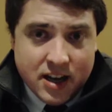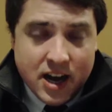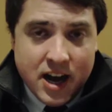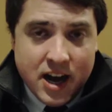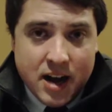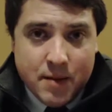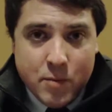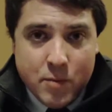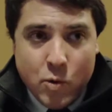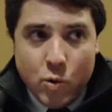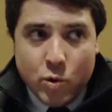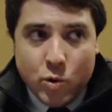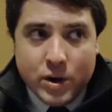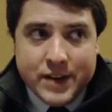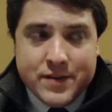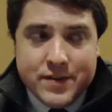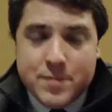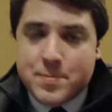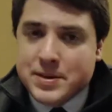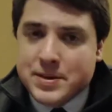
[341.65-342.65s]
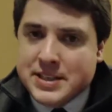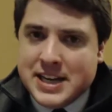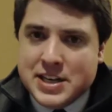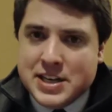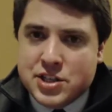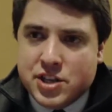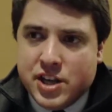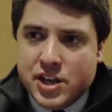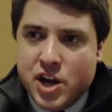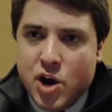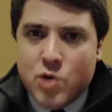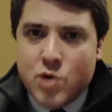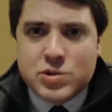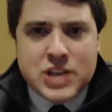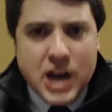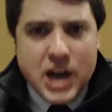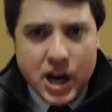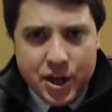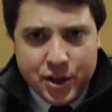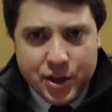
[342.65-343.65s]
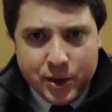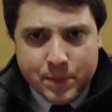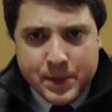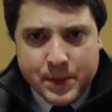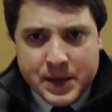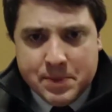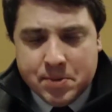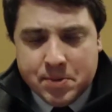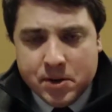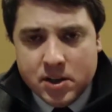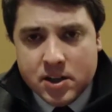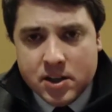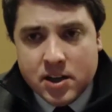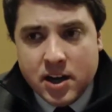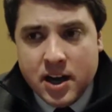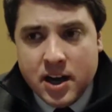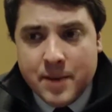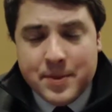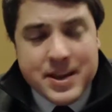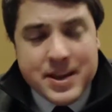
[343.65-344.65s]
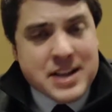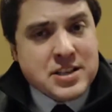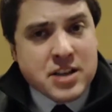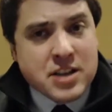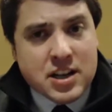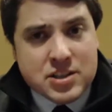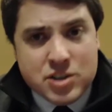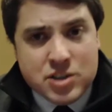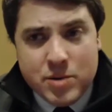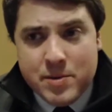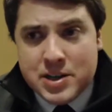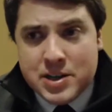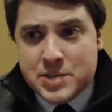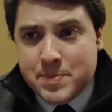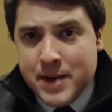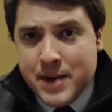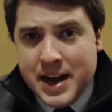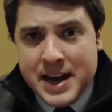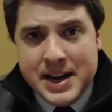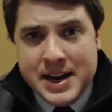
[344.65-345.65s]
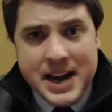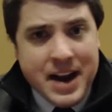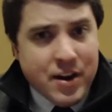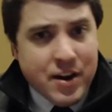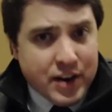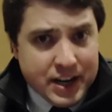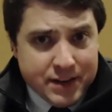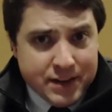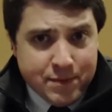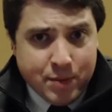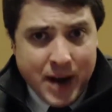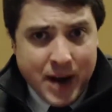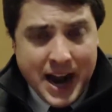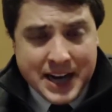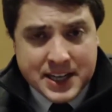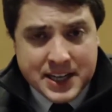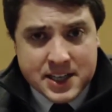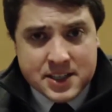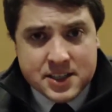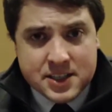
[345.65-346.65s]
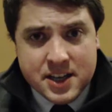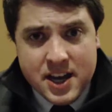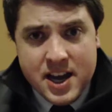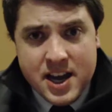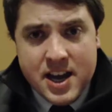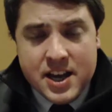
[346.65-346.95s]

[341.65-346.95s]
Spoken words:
or even potentially owes other people, but that's not so much my area of practice,